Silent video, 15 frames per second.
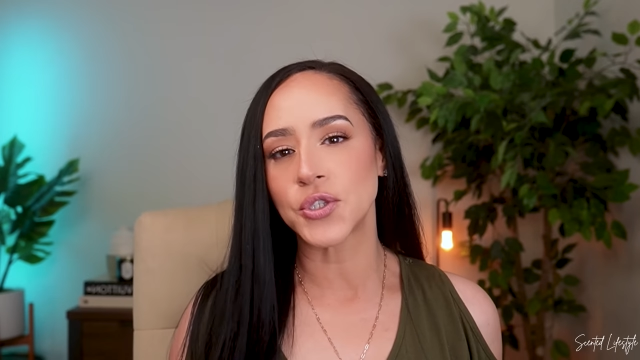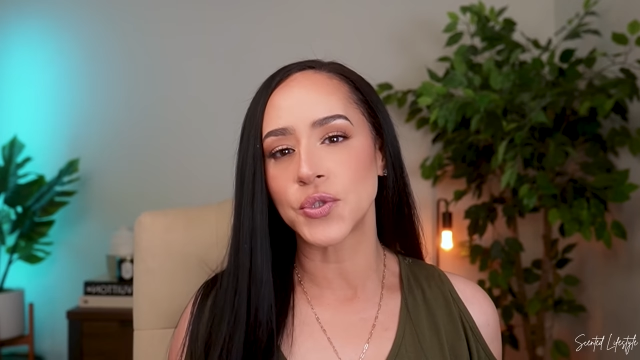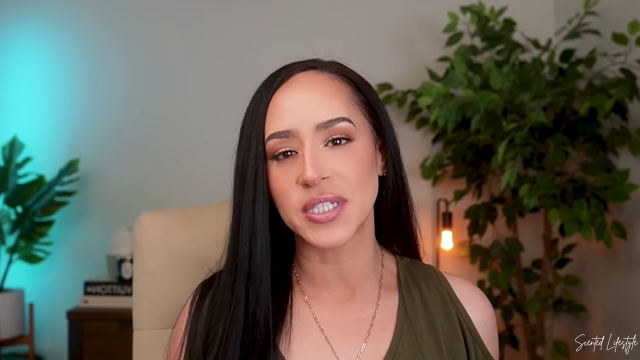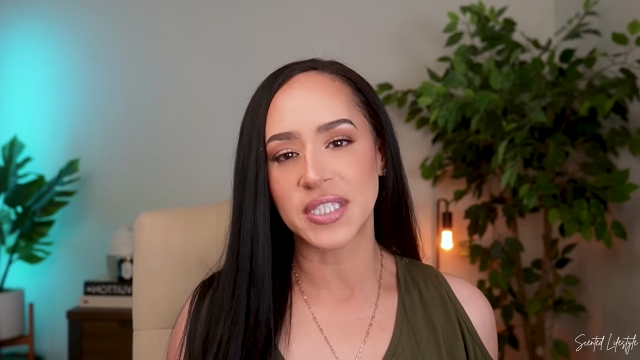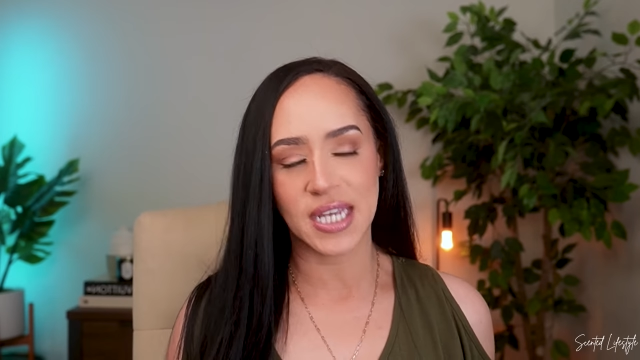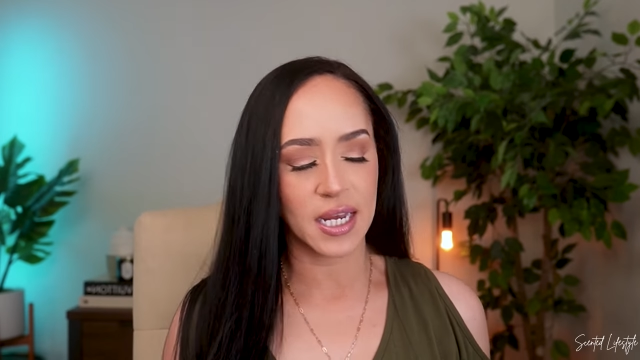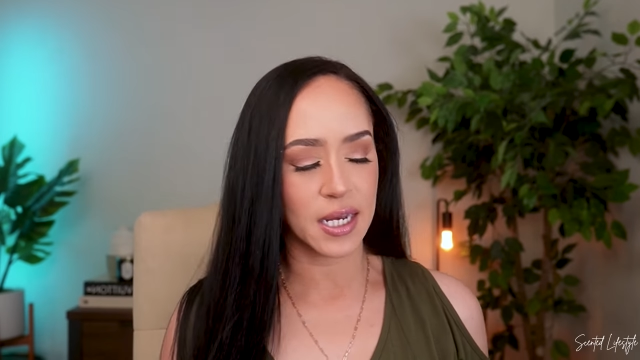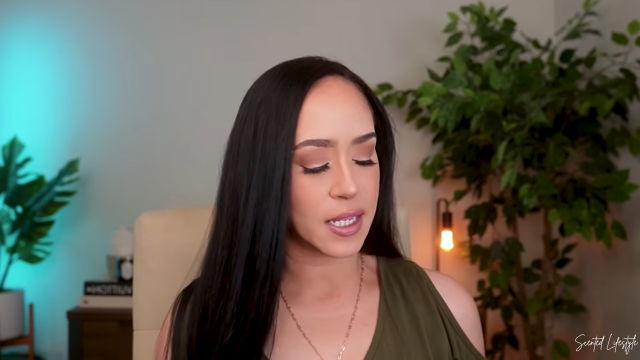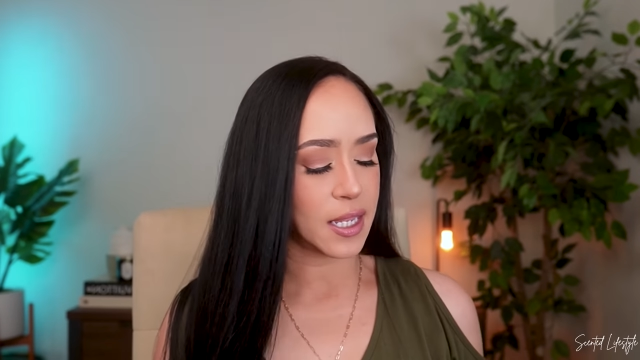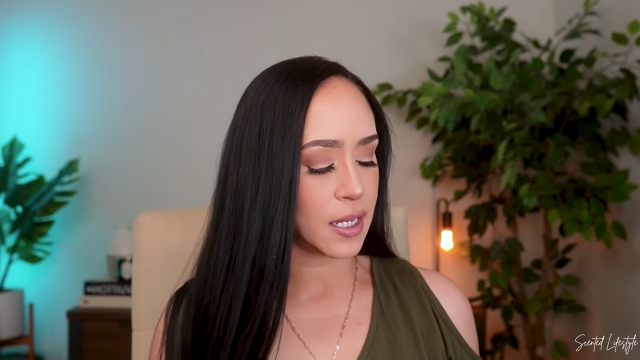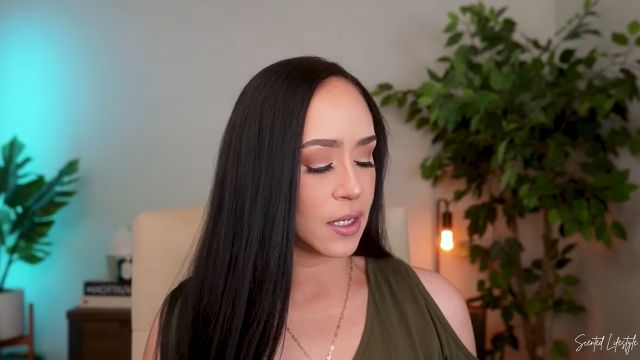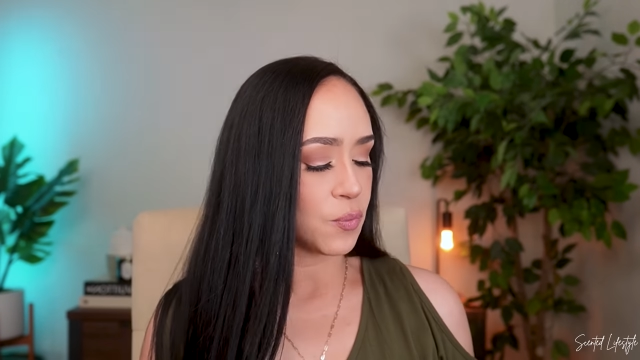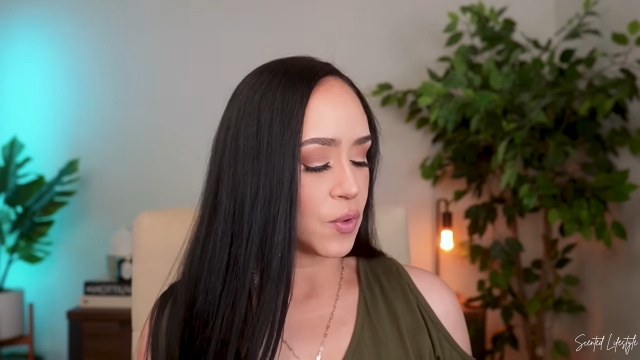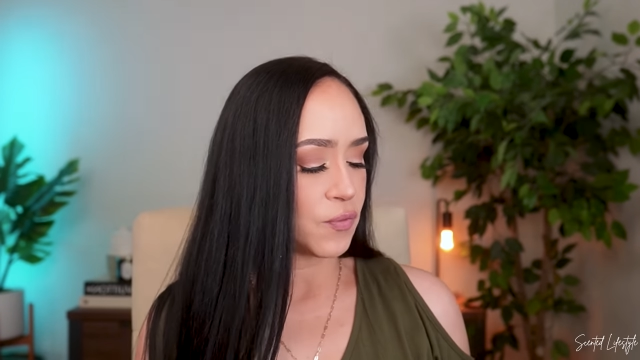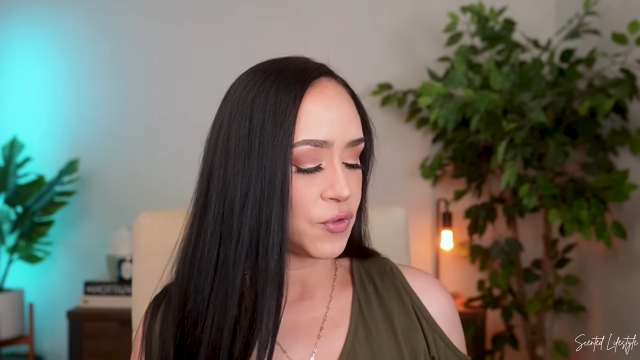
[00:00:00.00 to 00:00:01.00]
to do a
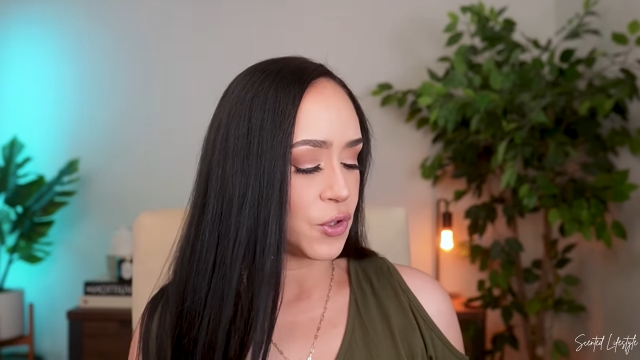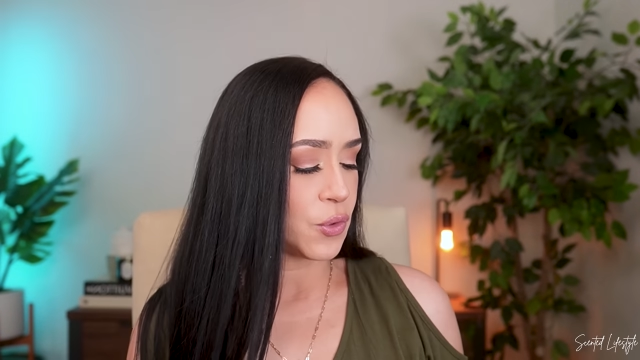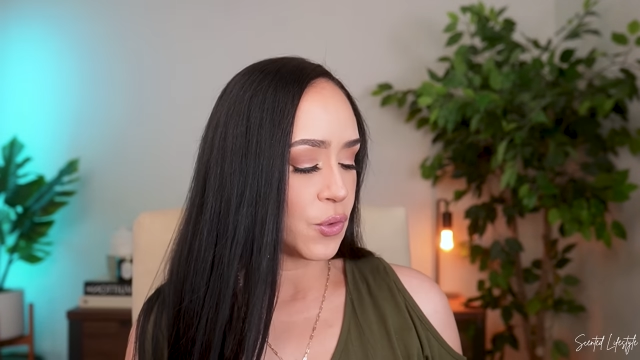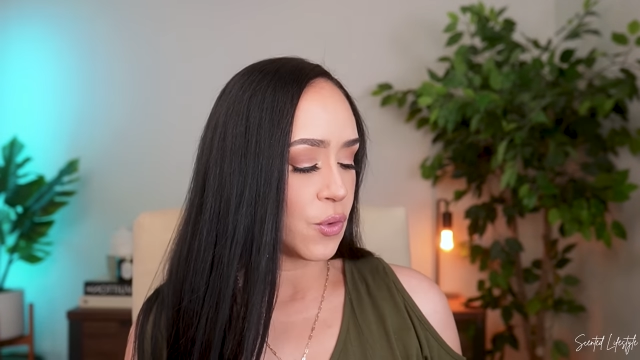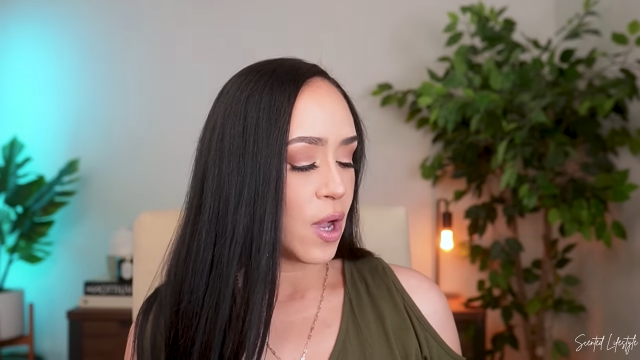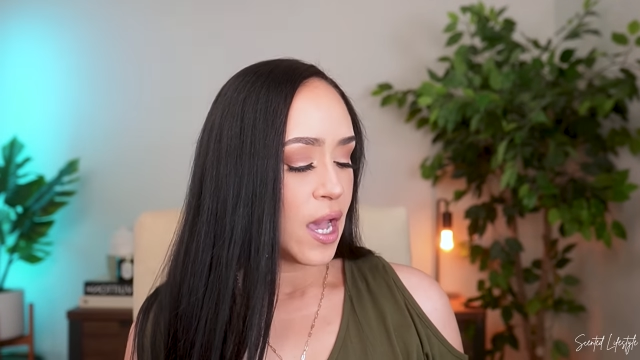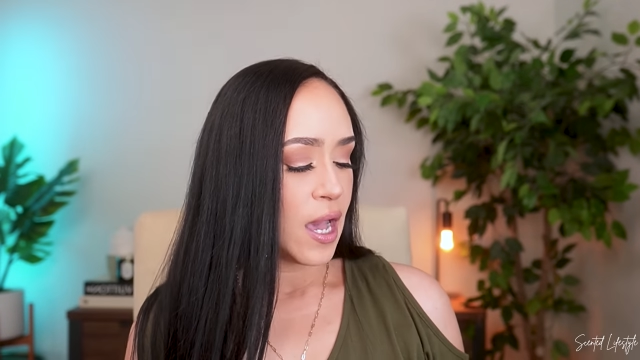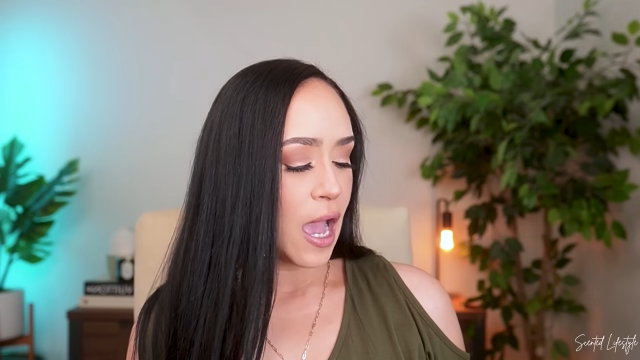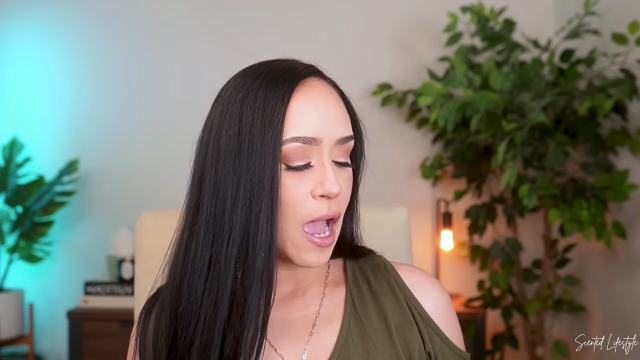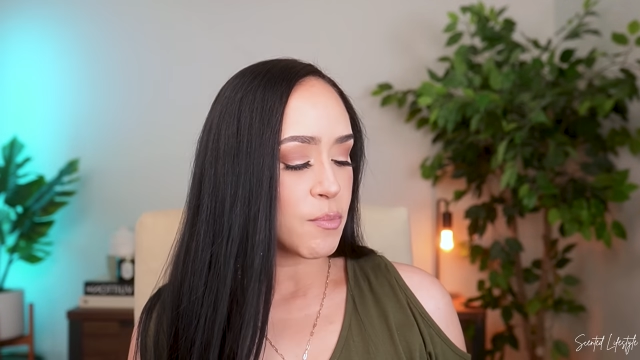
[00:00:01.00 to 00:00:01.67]
dedicated review.